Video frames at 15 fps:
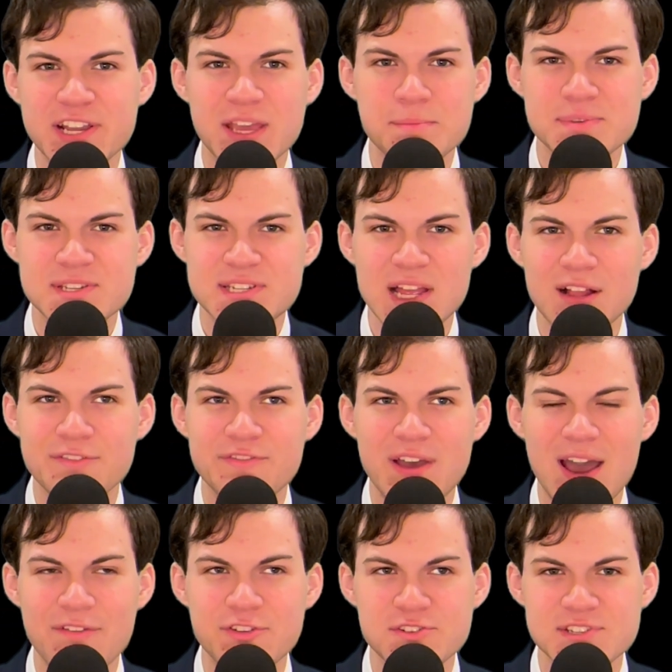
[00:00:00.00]
himself
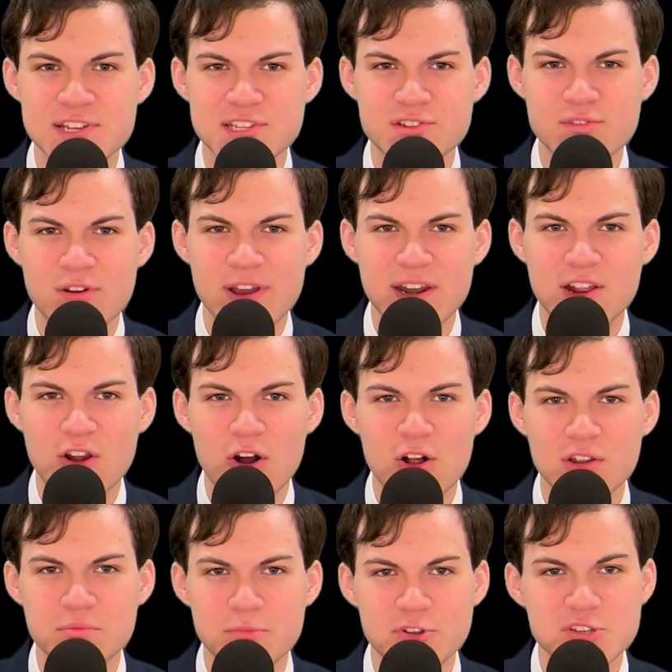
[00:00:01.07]
after Cicero had
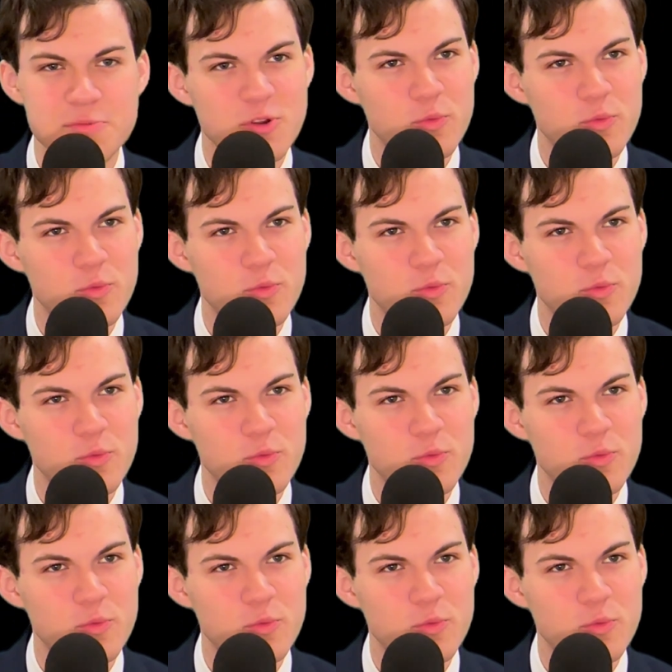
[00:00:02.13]
called multiple